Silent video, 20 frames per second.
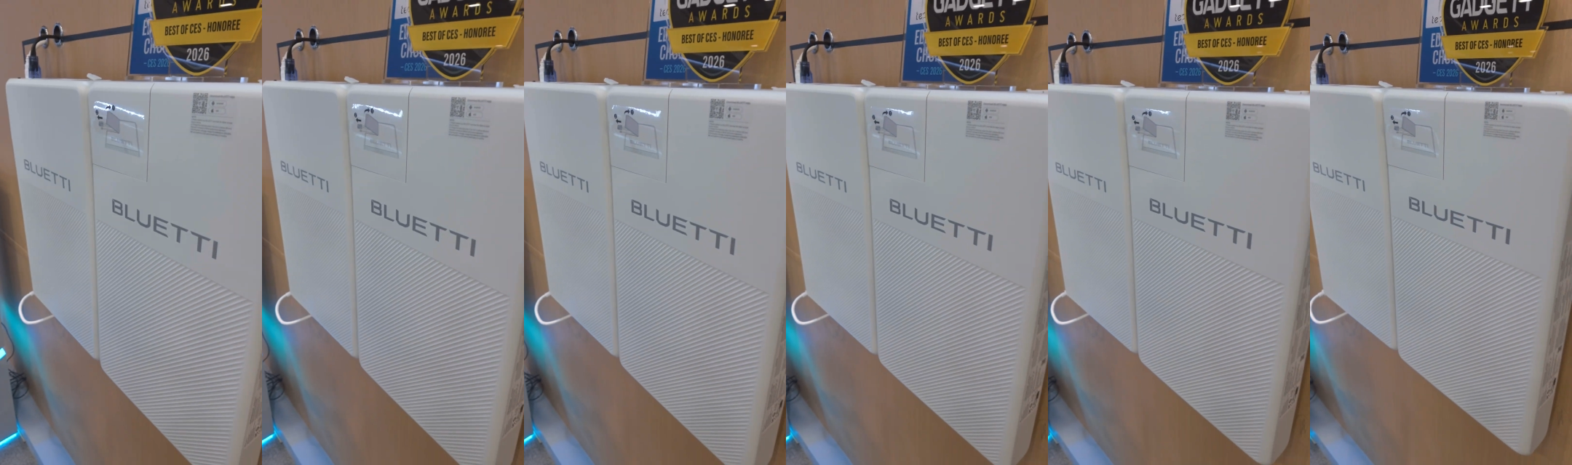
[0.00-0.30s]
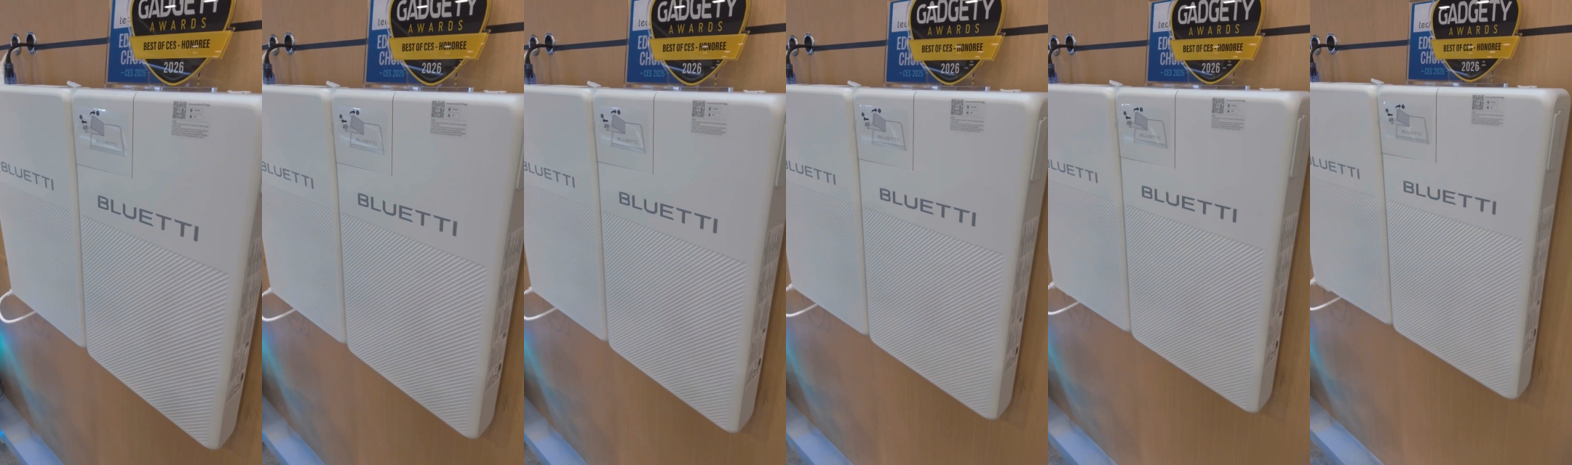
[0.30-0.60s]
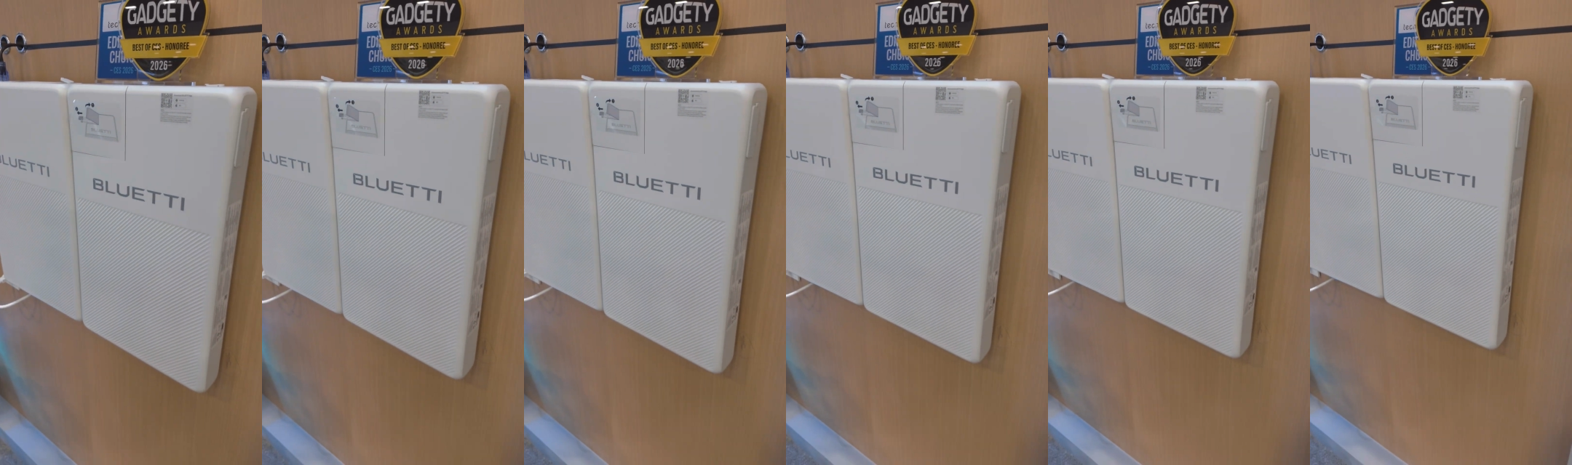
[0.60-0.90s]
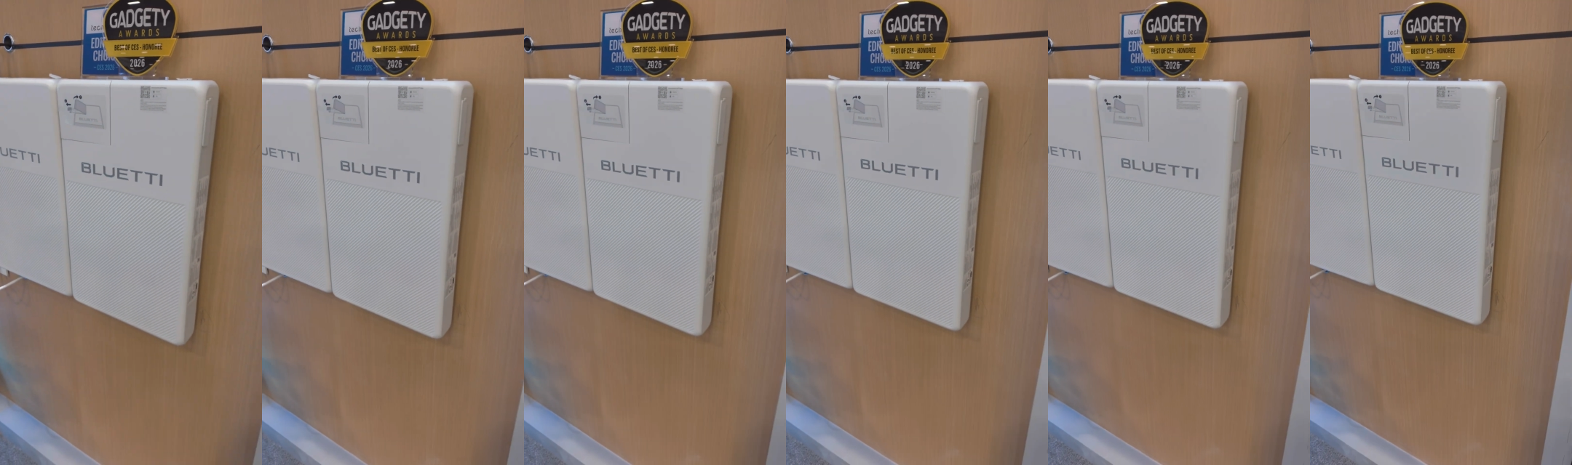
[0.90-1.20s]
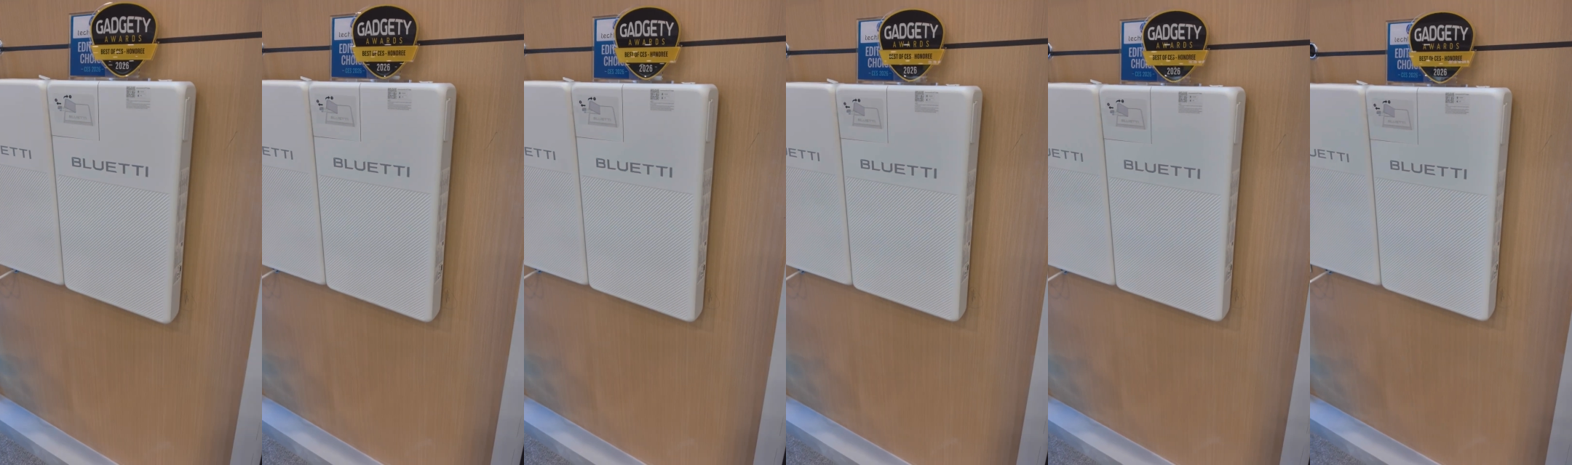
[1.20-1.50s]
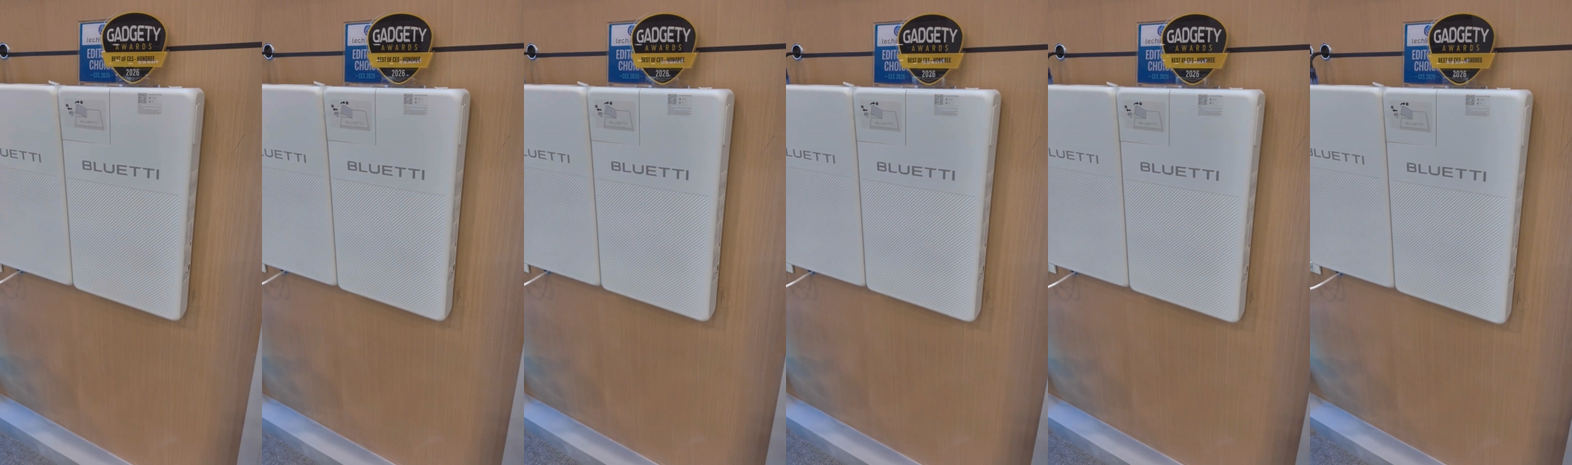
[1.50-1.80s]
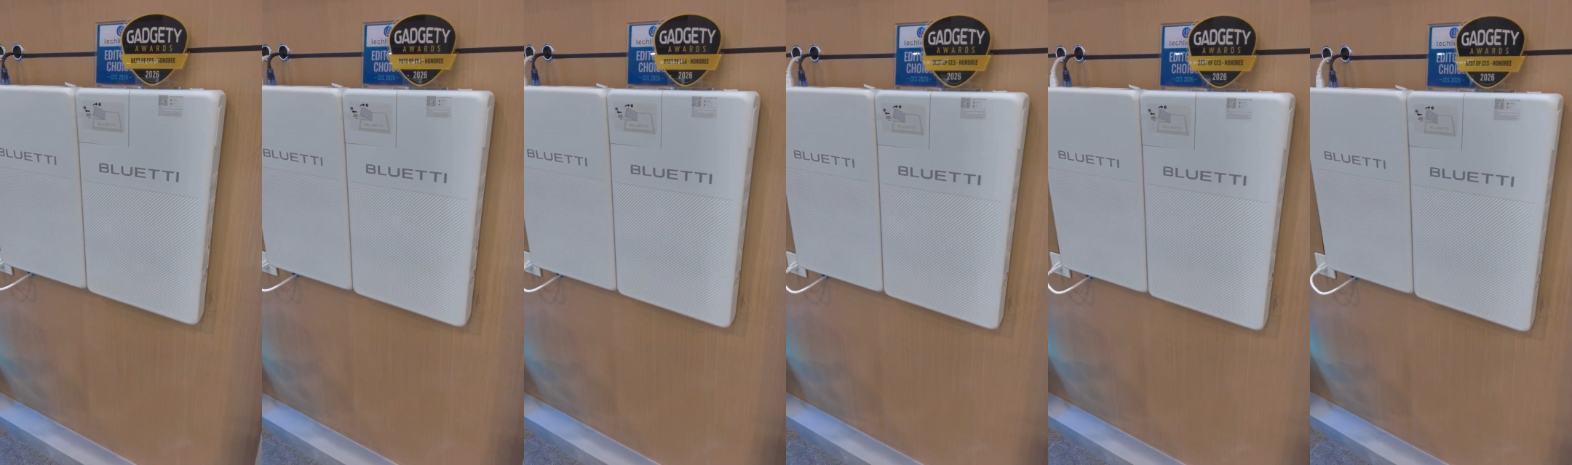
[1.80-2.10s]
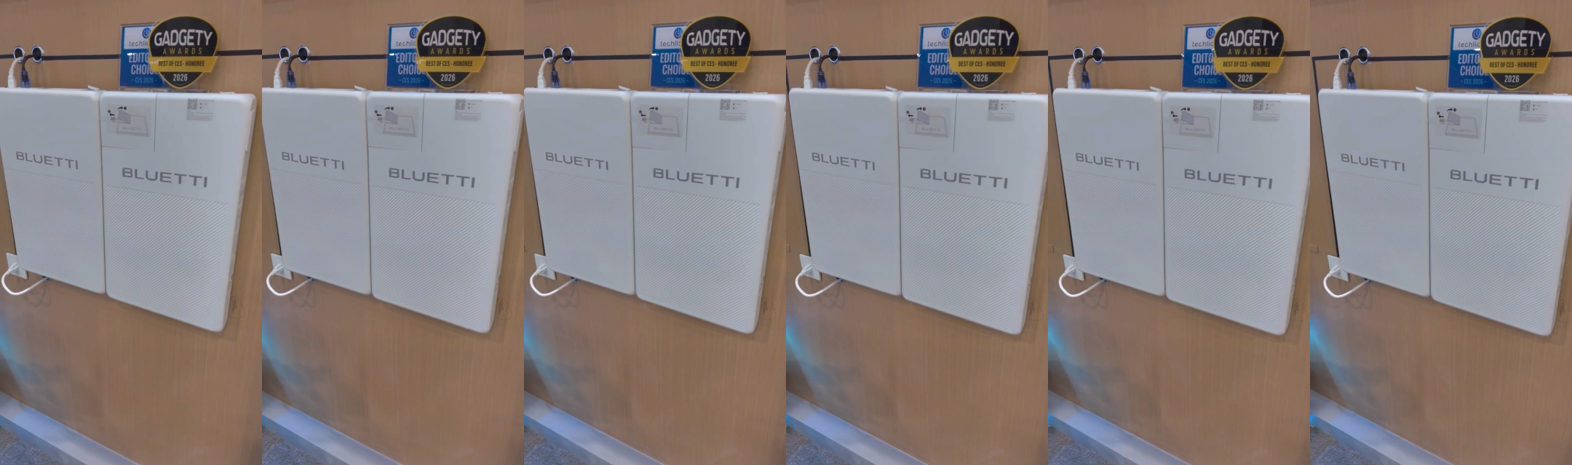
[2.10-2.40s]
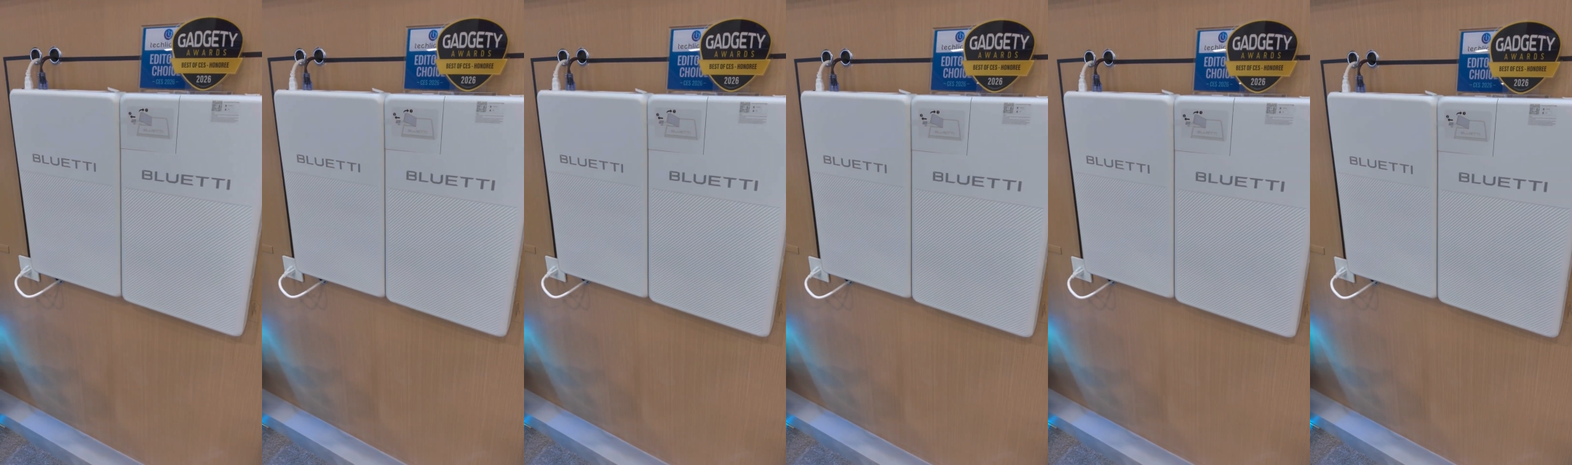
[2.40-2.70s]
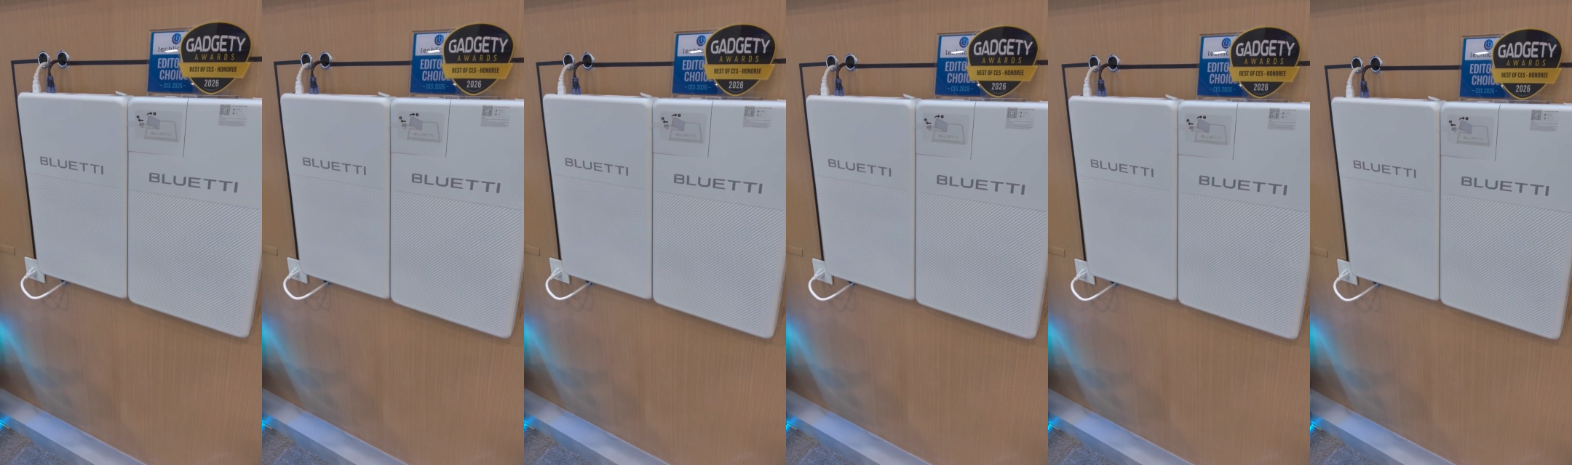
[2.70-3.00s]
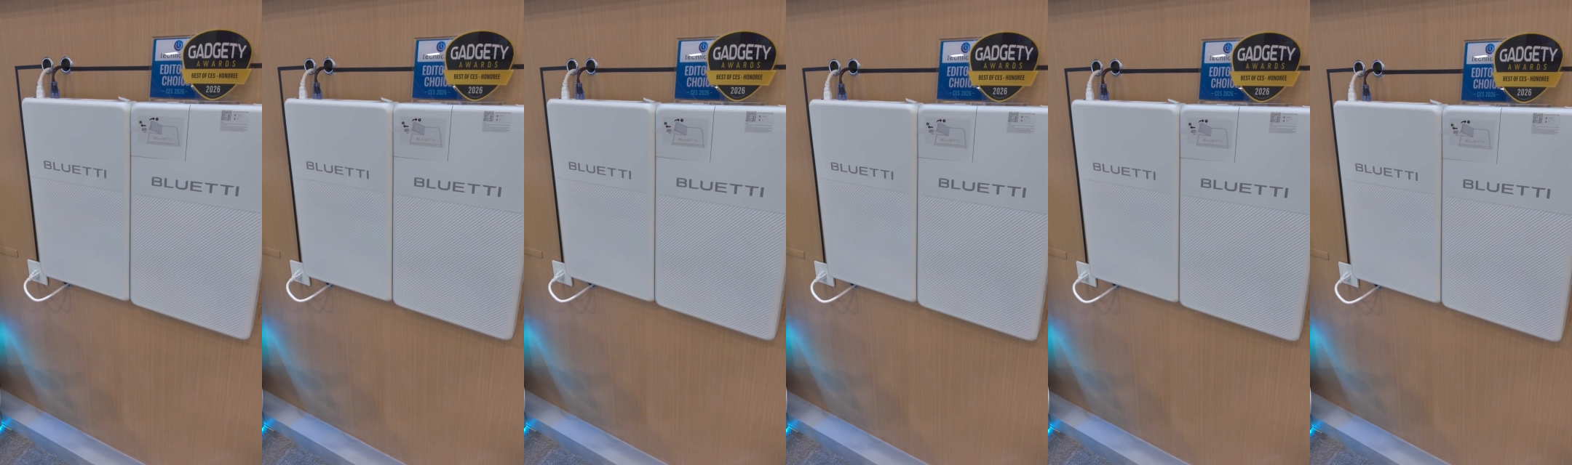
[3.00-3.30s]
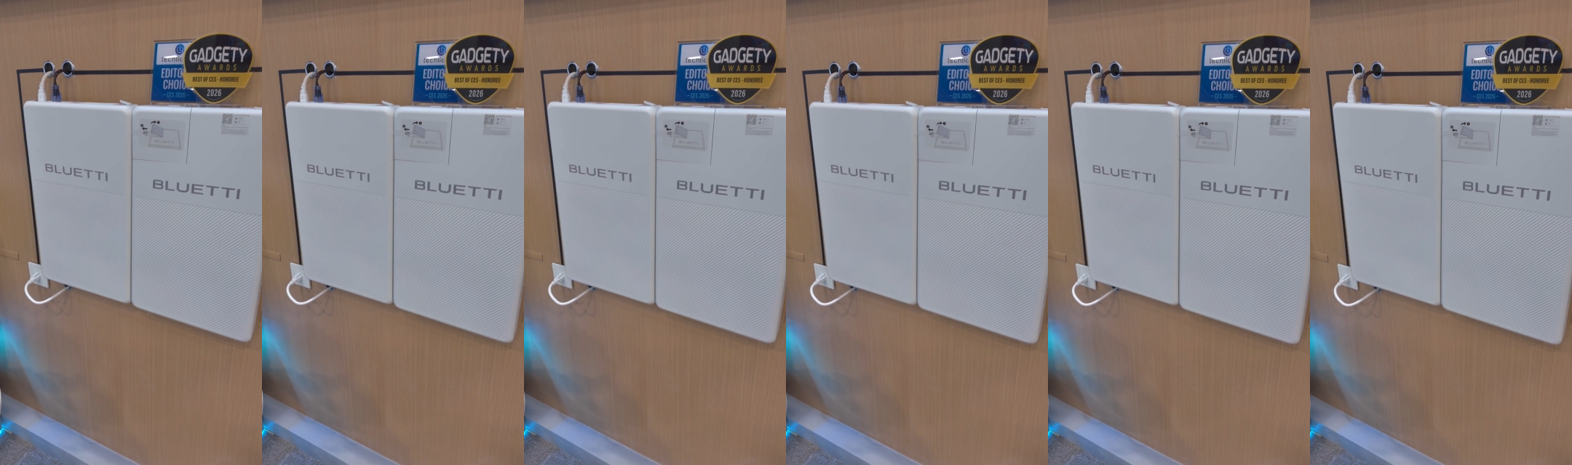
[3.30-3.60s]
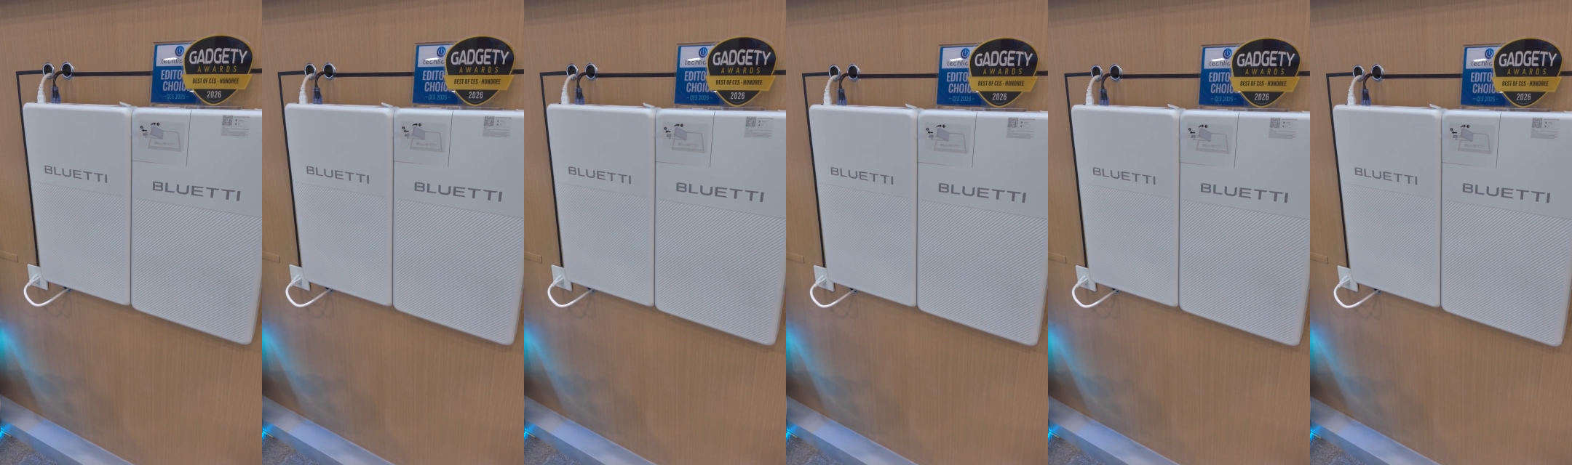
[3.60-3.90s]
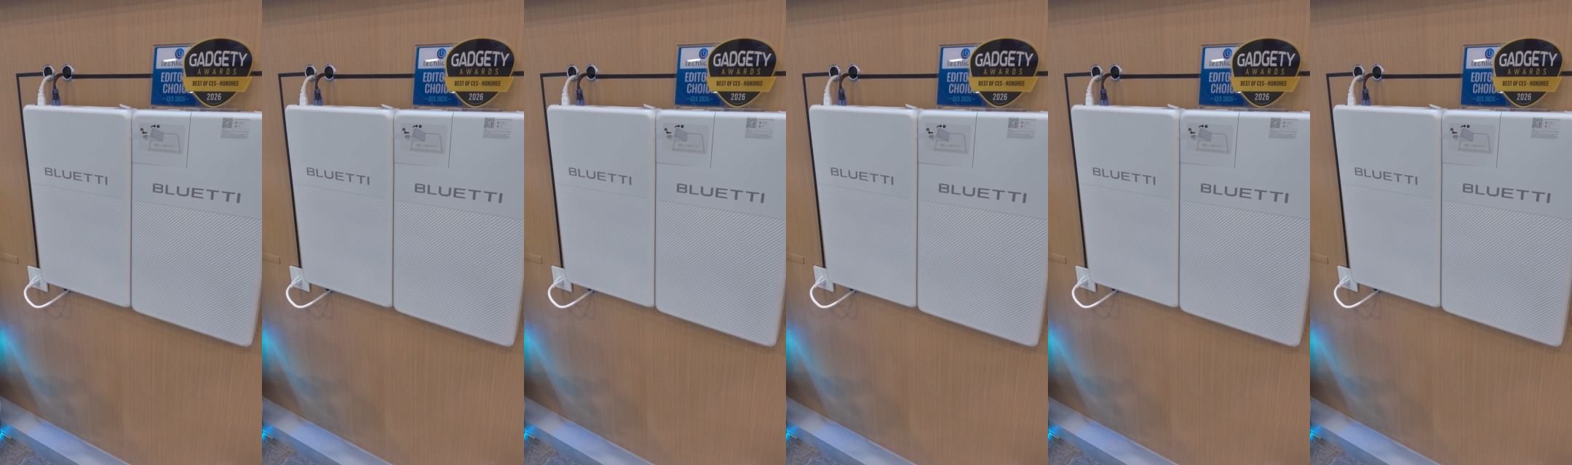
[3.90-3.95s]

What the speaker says: (no speaker visible)